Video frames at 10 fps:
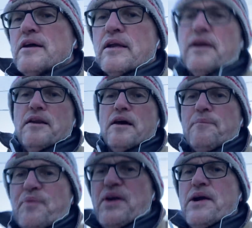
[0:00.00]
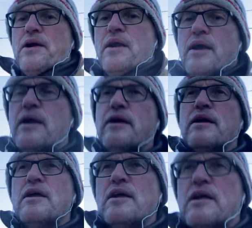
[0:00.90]
getting up there,
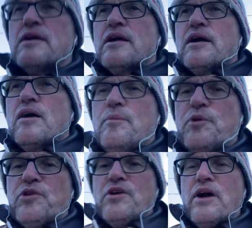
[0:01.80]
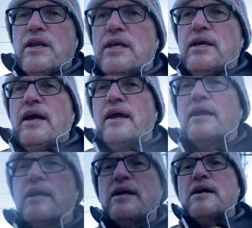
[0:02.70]
almost 90,
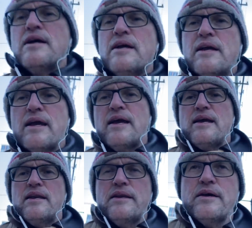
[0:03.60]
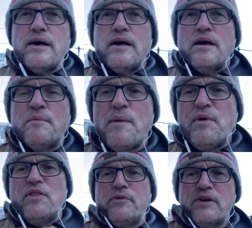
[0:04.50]
and uh, my
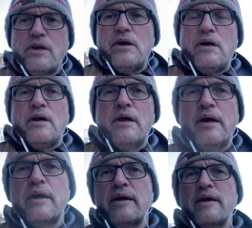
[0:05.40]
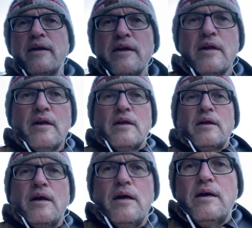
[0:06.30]
mother in law
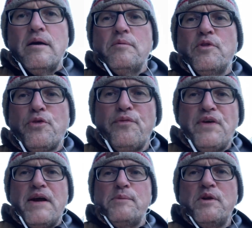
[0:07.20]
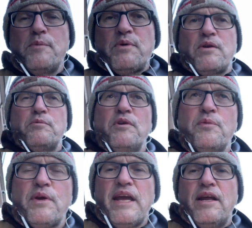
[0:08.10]
uh, with the family, but
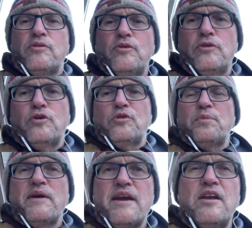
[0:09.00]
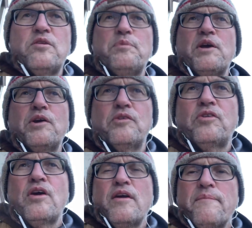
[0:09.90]
we've canceled those plans
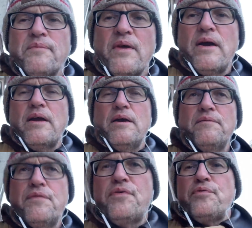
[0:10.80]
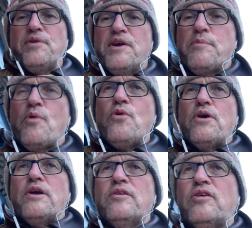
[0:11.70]
because I have three
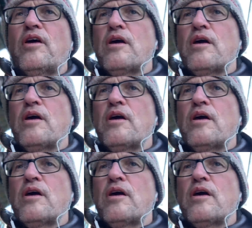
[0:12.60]
boys